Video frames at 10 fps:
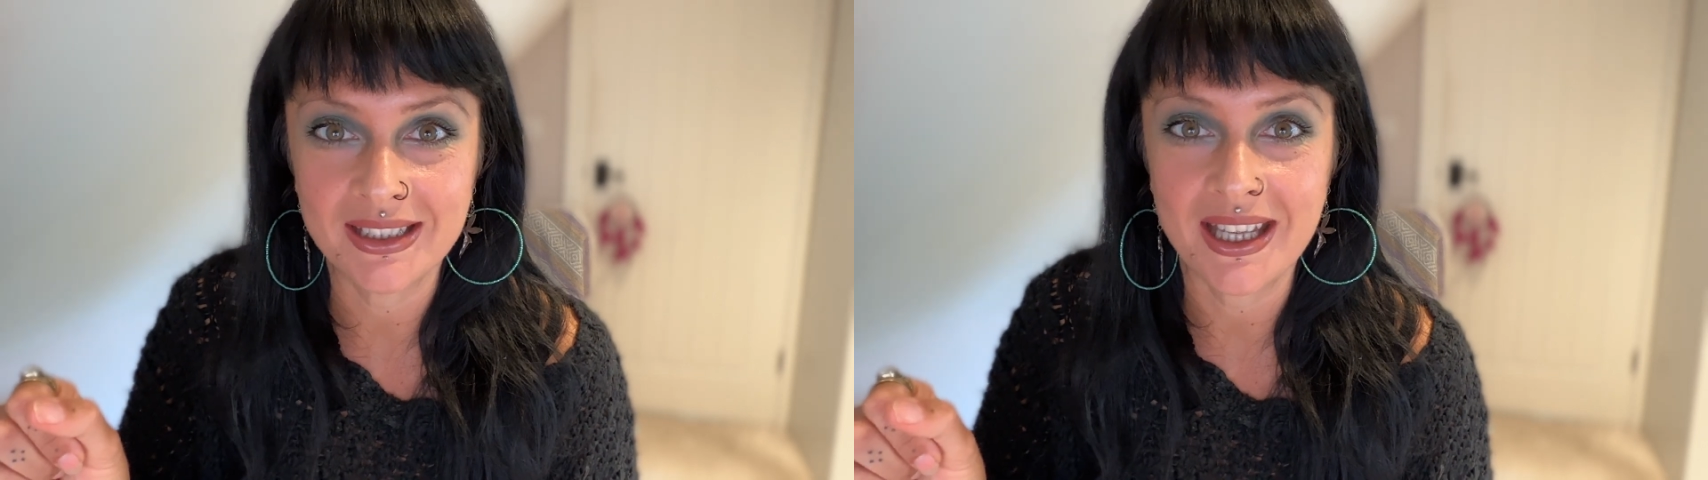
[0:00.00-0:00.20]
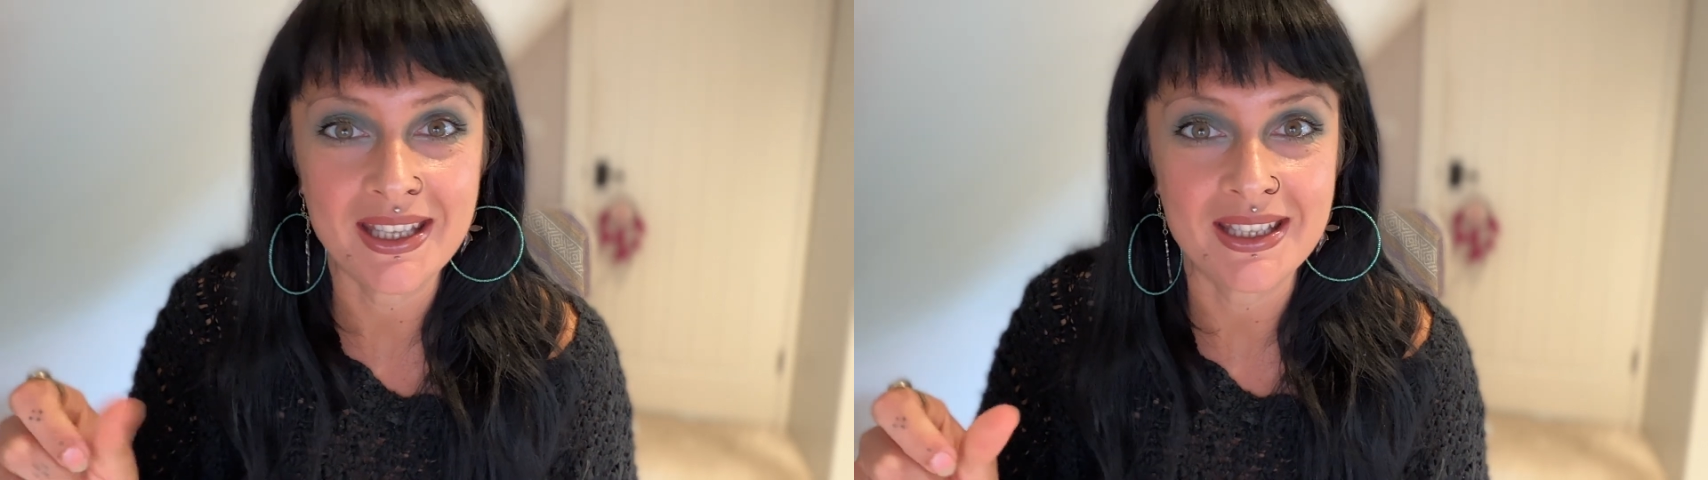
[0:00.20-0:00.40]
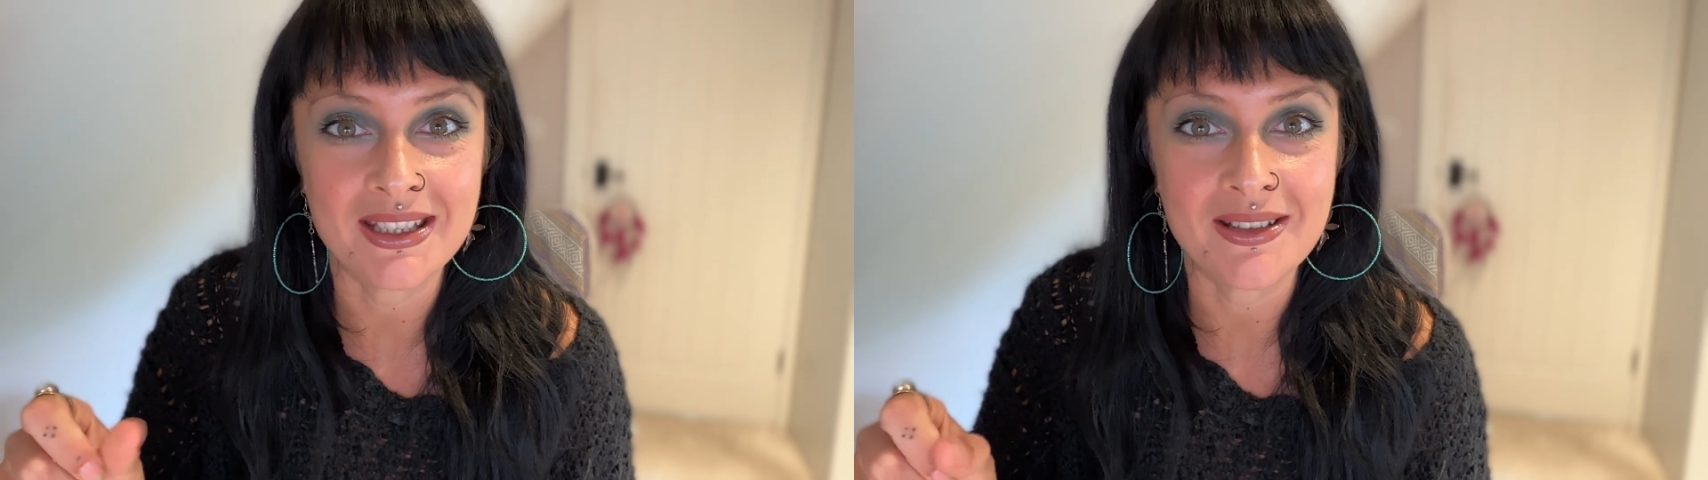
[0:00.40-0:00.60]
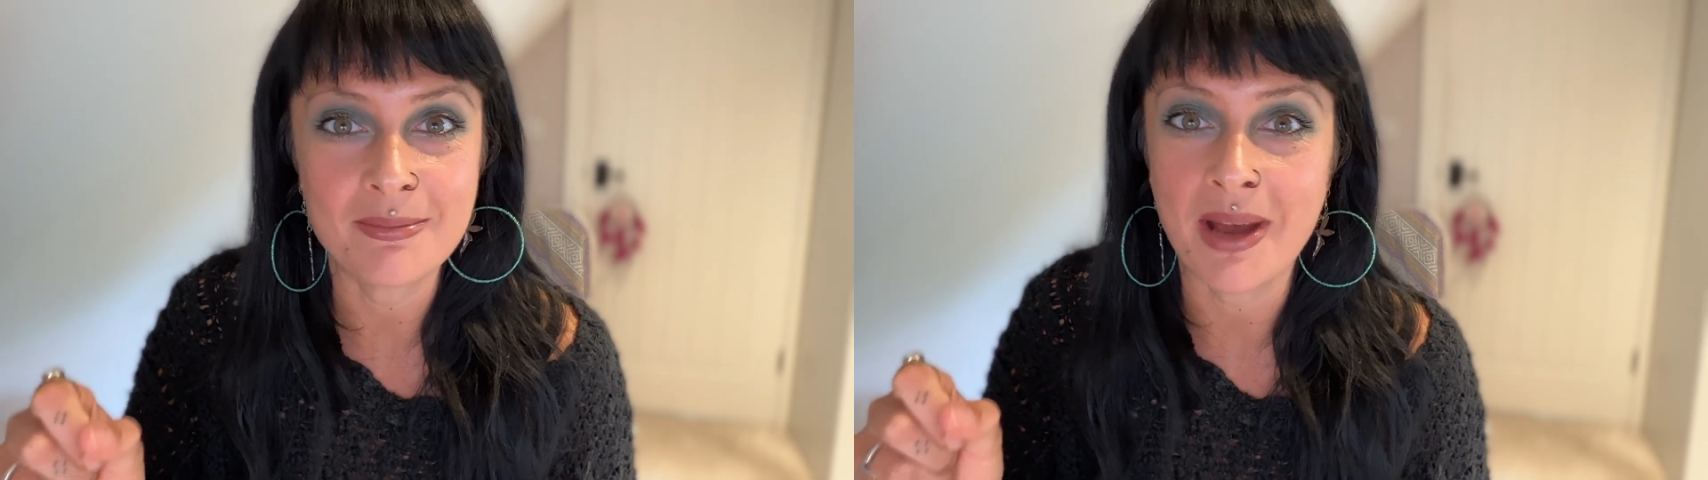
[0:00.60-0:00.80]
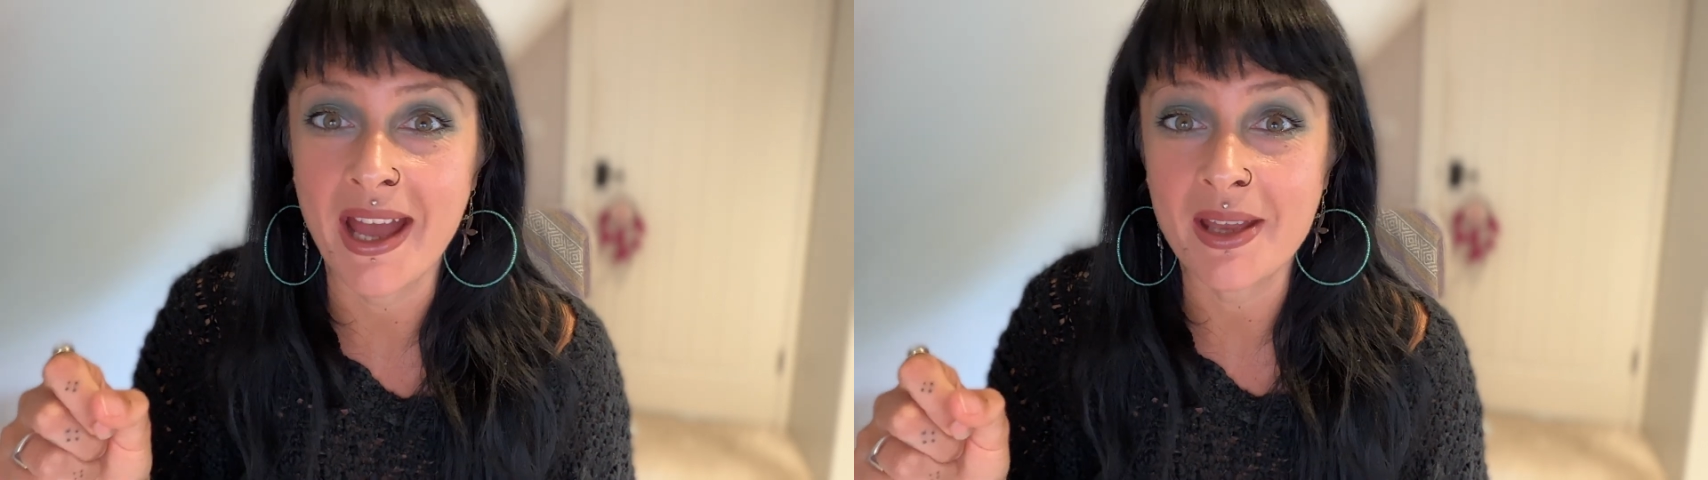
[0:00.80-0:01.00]
in
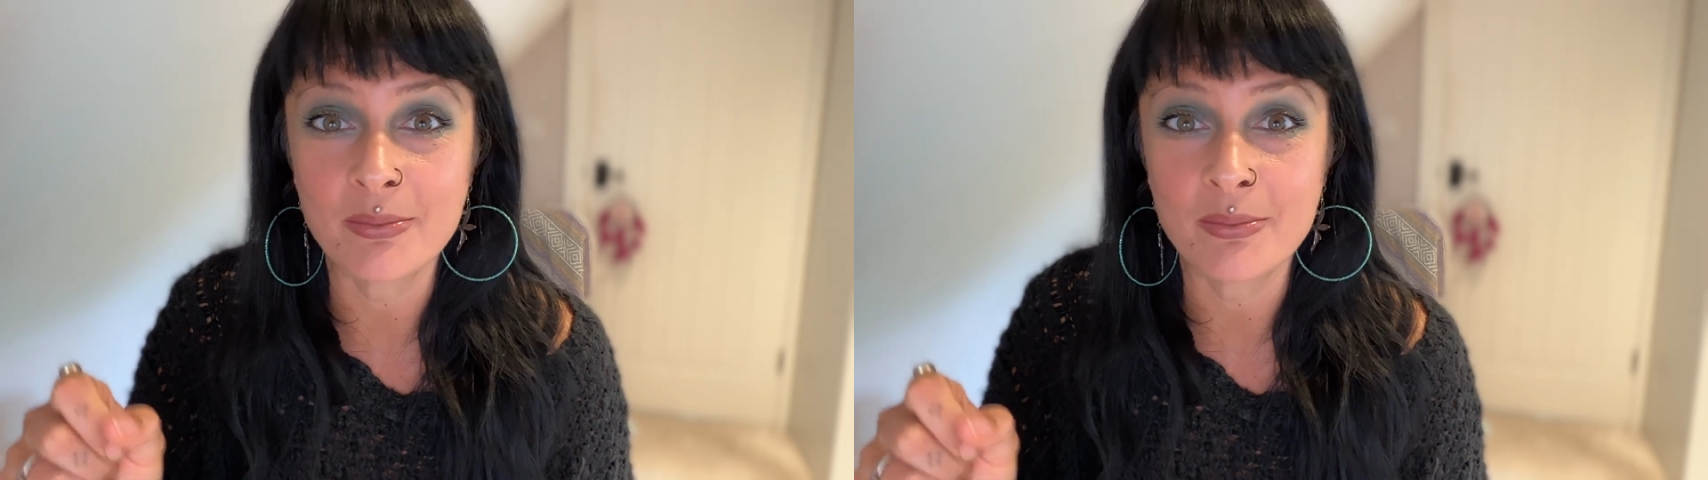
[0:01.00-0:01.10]
my